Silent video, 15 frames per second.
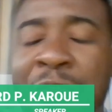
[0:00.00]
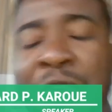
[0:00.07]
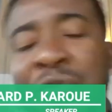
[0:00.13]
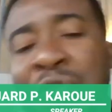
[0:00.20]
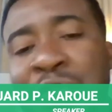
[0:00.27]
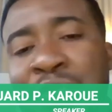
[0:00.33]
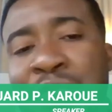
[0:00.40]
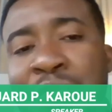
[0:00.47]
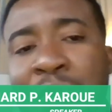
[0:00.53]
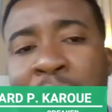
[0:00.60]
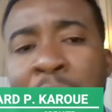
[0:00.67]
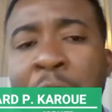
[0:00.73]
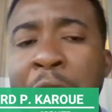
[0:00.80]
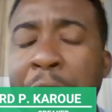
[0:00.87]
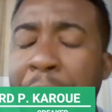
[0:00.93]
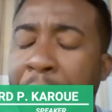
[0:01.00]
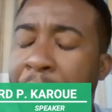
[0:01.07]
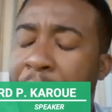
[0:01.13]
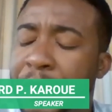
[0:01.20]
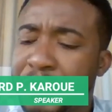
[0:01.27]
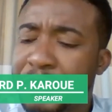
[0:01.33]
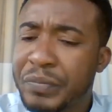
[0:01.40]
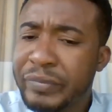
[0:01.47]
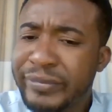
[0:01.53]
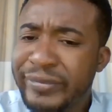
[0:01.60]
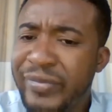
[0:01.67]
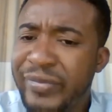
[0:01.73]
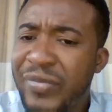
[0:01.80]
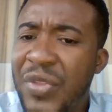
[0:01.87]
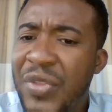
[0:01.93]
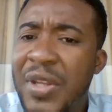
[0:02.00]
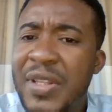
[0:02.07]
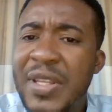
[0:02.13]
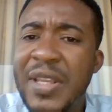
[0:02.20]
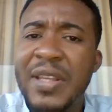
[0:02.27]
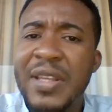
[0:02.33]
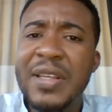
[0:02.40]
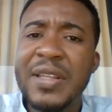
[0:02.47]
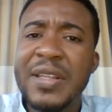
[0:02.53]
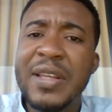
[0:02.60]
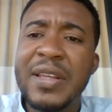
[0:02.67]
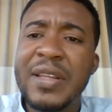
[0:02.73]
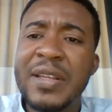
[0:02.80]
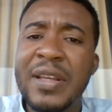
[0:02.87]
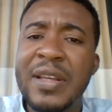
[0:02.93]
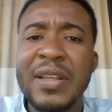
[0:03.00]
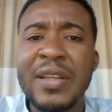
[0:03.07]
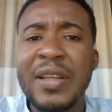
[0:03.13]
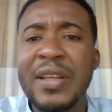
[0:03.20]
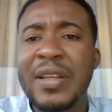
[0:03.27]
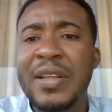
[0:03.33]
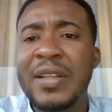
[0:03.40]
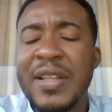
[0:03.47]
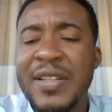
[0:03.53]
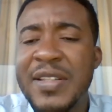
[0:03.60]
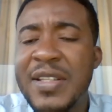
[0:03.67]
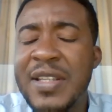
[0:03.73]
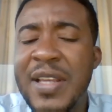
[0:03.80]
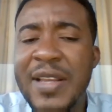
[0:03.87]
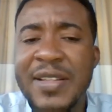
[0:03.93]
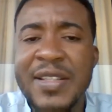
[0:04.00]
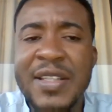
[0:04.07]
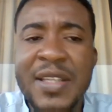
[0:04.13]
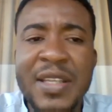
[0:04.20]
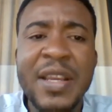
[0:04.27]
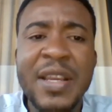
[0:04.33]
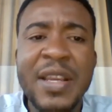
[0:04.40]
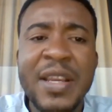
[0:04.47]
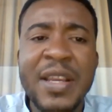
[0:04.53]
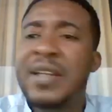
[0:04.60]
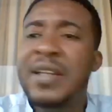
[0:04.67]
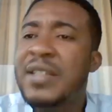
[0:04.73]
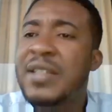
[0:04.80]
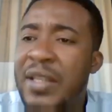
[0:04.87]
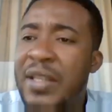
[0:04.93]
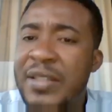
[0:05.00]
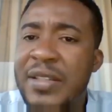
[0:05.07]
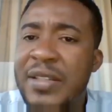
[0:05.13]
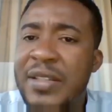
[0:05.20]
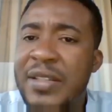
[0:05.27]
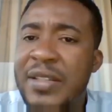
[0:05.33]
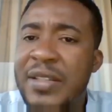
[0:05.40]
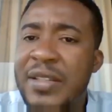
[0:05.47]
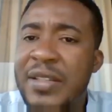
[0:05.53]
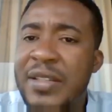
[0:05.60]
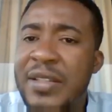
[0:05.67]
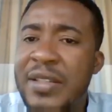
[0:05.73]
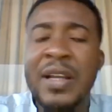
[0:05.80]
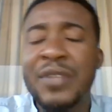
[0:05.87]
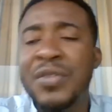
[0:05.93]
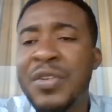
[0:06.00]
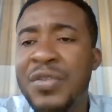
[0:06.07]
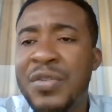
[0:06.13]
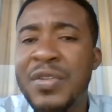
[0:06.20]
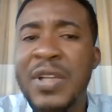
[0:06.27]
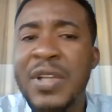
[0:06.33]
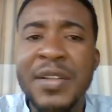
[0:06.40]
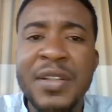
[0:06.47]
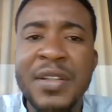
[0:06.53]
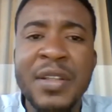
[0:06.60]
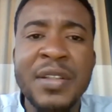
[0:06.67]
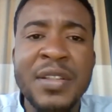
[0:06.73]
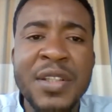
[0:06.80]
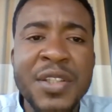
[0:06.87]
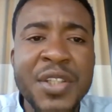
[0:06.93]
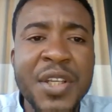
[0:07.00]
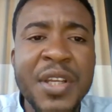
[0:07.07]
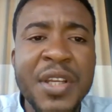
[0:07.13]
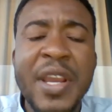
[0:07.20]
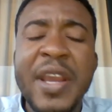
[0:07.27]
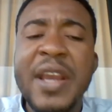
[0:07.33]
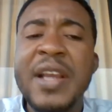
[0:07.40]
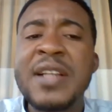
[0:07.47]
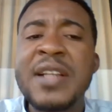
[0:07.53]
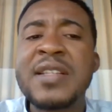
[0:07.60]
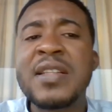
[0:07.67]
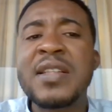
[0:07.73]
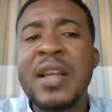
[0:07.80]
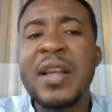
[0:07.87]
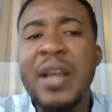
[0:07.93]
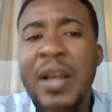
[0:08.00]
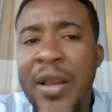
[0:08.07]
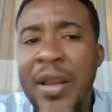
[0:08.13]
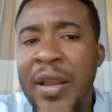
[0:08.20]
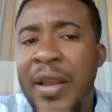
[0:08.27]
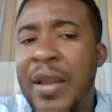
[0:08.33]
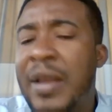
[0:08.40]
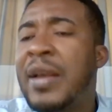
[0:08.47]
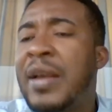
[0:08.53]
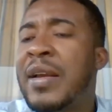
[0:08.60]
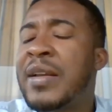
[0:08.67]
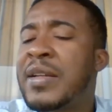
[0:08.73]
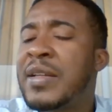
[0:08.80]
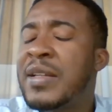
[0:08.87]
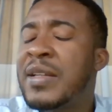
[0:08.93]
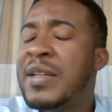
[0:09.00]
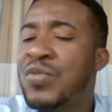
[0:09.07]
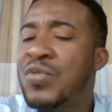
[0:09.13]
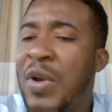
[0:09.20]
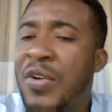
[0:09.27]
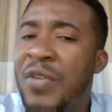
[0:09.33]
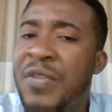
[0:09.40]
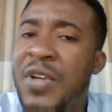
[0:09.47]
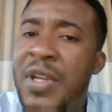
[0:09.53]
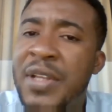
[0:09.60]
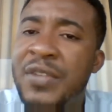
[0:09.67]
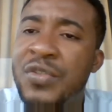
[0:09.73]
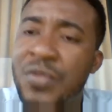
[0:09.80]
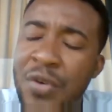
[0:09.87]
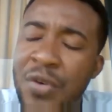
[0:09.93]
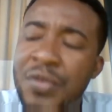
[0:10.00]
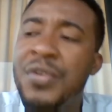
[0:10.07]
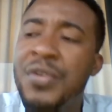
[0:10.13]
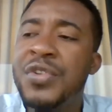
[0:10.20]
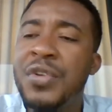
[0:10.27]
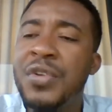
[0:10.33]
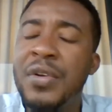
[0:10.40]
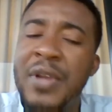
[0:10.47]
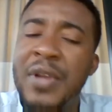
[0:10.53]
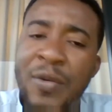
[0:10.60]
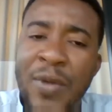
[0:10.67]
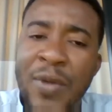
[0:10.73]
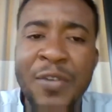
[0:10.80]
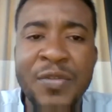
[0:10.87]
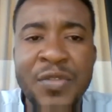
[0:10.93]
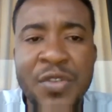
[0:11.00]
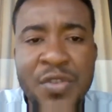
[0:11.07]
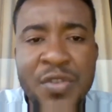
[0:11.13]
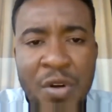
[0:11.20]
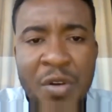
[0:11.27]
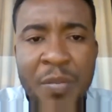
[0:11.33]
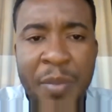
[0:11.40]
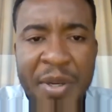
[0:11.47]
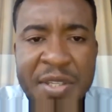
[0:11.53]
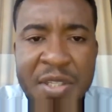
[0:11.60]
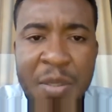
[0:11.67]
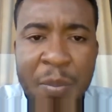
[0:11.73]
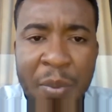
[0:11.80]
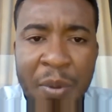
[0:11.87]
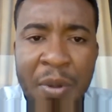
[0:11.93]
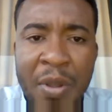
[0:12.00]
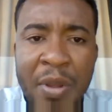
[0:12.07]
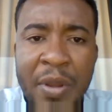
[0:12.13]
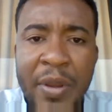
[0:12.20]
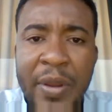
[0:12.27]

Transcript: For those who know, the CSE is the Catholic social teaching is one of the strong notion, one of the strong principle,